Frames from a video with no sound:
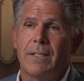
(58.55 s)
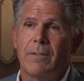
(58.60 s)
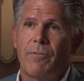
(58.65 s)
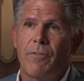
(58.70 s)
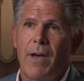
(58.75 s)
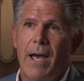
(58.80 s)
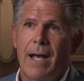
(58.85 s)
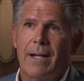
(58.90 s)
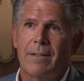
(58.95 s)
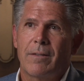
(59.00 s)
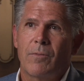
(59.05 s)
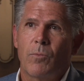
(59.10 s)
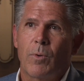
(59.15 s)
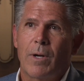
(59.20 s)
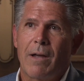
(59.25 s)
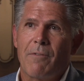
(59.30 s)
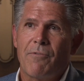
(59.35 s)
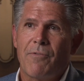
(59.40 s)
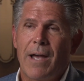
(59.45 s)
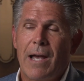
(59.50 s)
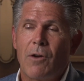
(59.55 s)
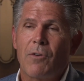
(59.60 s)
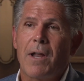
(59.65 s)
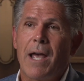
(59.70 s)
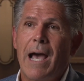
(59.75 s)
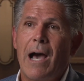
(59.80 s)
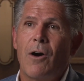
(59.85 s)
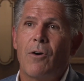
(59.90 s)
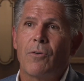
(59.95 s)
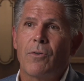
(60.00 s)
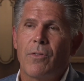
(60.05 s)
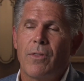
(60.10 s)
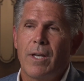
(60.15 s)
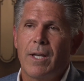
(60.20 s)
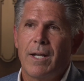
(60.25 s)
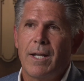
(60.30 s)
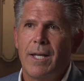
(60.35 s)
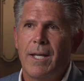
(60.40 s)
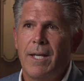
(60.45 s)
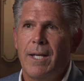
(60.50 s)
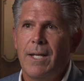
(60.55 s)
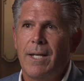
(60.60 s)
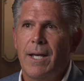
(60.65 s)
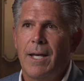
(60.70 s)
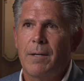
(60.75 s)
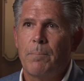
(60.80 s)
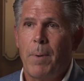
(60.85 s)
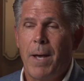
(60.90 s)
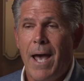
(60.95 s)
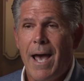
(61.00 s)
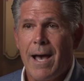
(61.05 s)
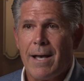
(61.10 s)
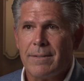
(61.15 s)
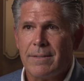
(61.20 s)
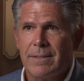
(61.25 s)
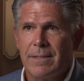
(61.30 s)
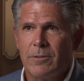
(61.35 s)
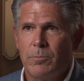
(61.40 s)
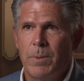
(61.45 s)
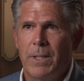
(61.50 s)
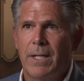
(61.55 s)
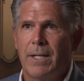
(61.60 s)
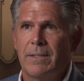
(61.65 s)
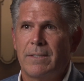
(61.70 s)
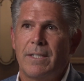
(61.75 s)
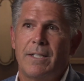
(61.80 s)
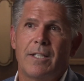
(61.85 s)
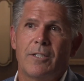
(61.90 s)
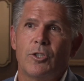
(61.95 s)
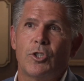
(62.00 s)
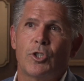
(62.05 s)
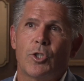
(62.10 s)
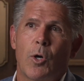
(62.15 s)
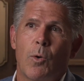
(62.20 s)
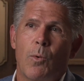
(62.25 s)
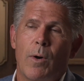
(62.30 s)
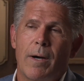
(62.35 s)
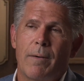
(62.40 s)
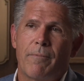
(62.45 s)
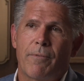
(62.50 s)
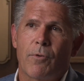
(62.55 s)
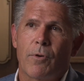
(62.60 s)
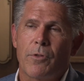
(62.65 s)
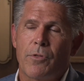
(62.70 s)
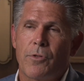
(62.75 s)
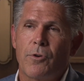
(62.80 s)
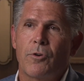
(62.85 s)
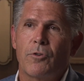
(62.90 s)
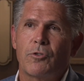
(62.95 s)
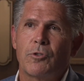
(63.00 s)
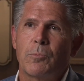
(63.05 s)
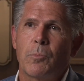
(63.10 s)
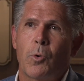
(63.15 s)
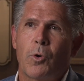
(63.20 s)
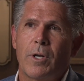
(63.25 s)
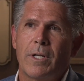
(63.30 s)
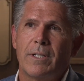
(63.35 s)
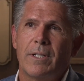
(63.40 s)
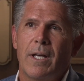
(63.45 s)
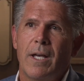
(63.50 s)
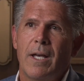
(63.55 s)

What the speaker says: In fact, when I found out that he had passed is because he didn't show up for a Thursday morning